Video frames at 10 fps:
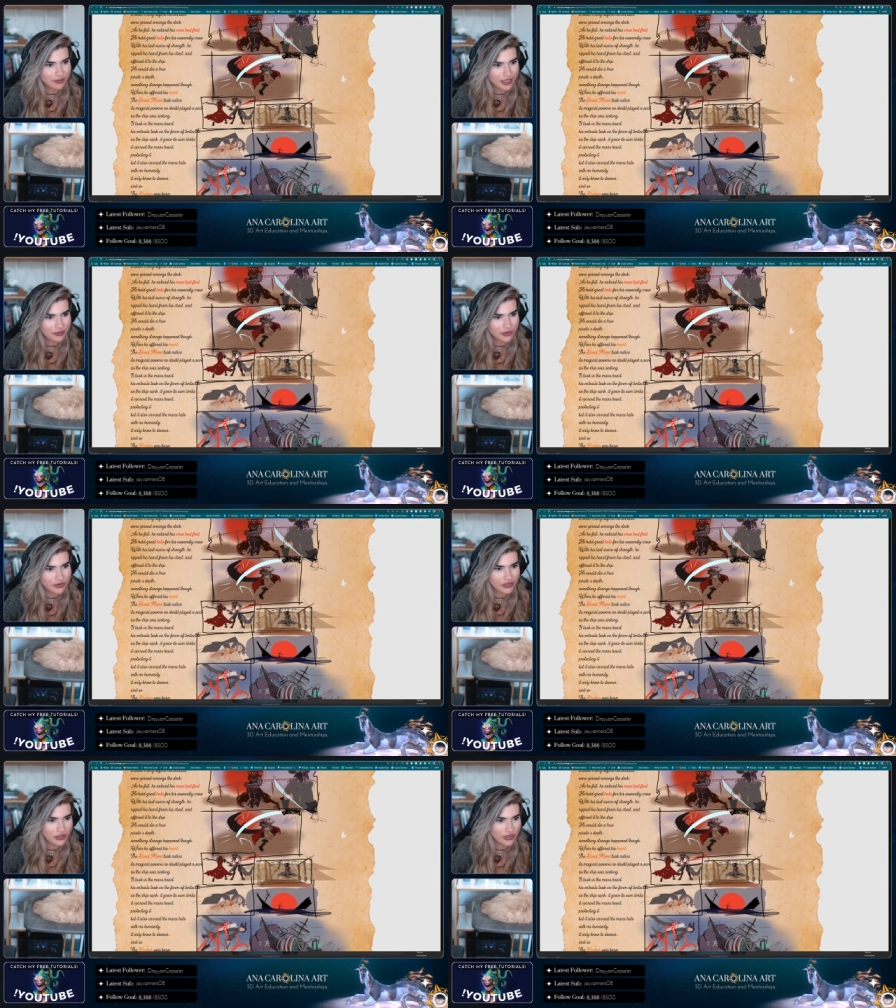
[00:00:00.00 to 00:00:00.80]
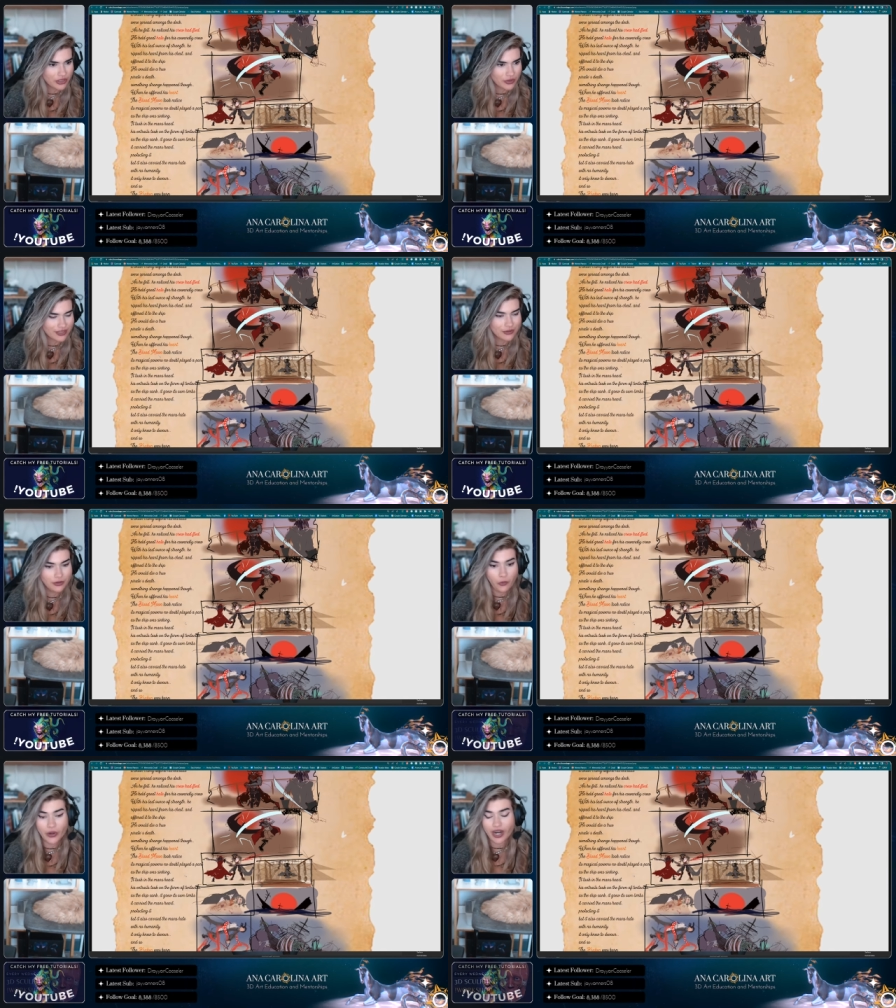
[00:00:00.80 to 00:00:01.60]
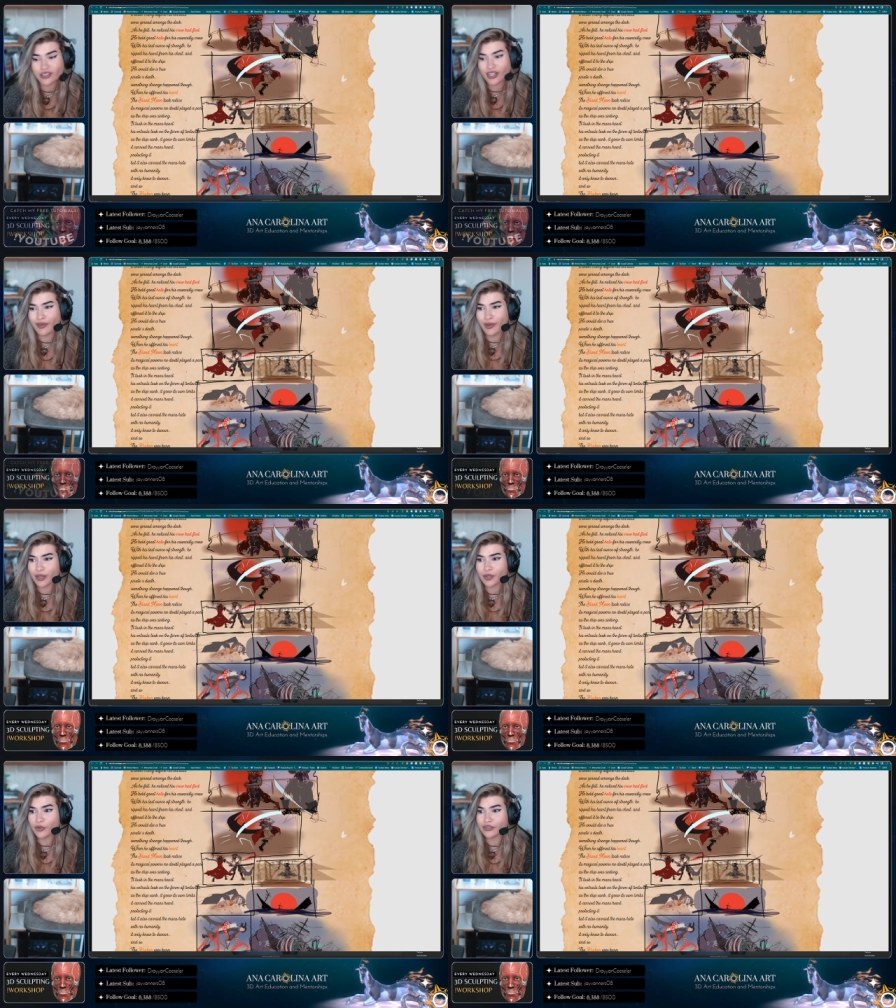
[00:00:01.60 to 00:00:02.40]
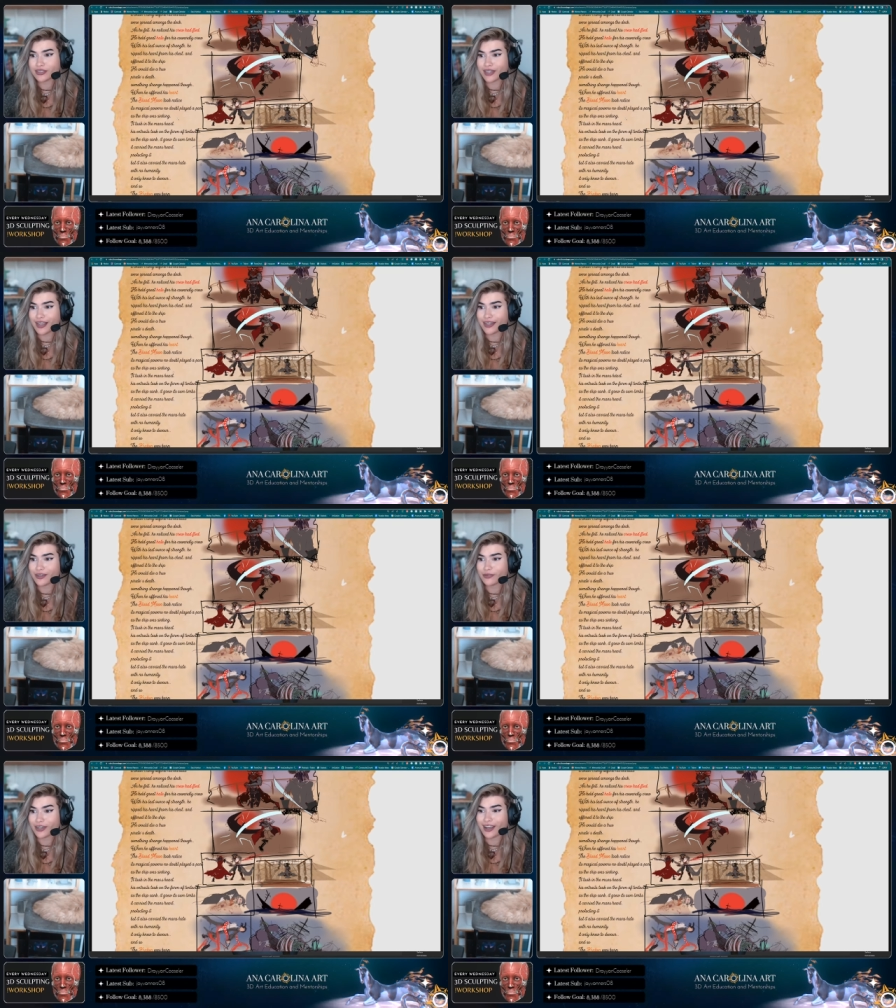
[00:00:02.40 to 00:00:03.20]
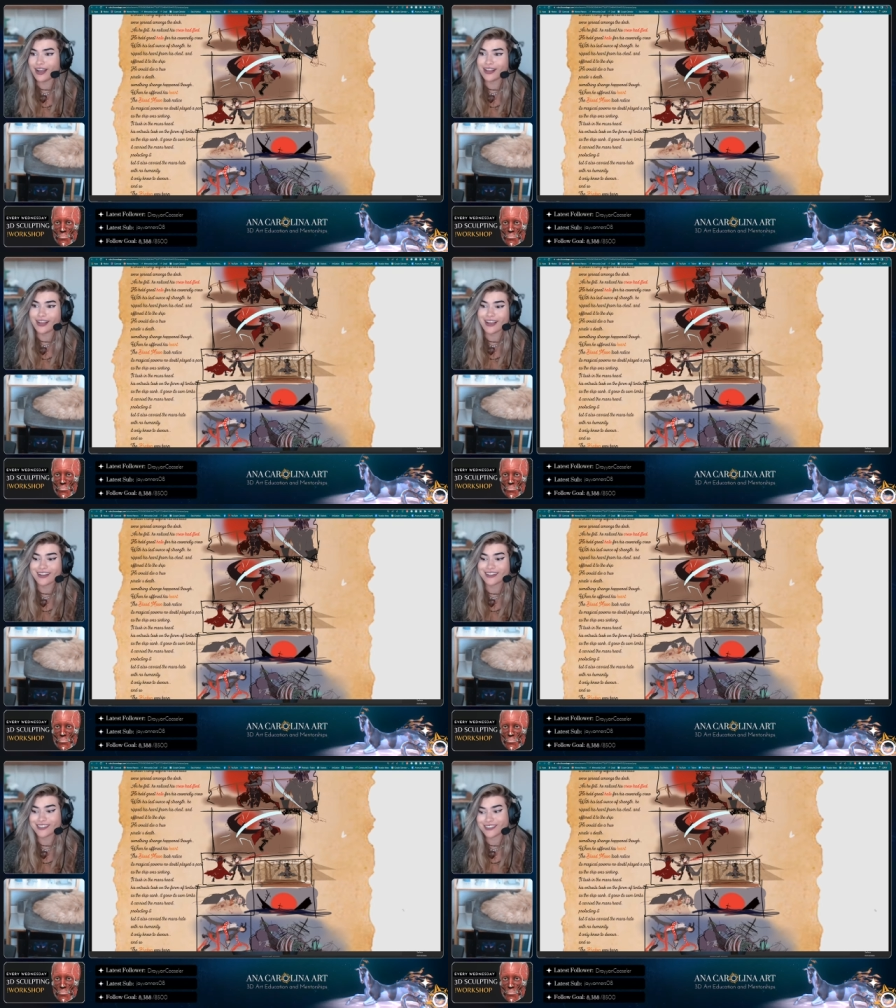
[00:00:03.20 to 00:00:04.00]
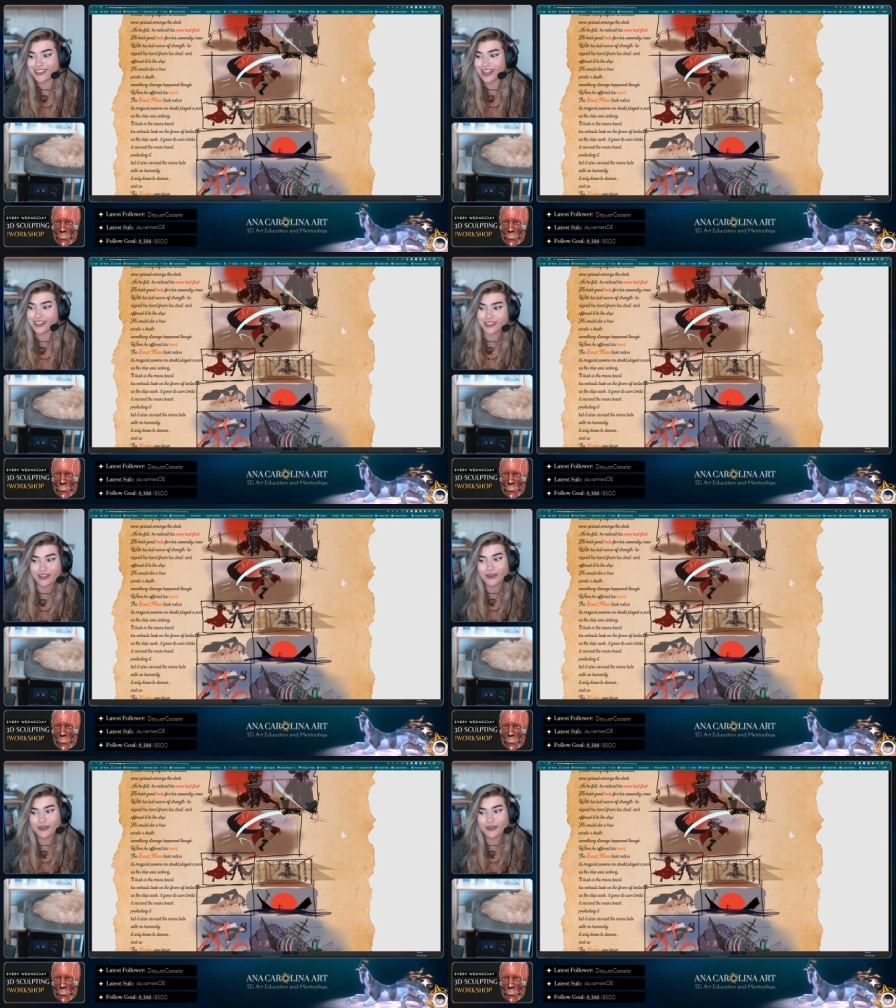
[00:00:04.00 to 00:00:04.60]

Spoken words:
the blood moon took notice. Oh, we're actually having a blood moon tonight, FYI. Like, just so you guys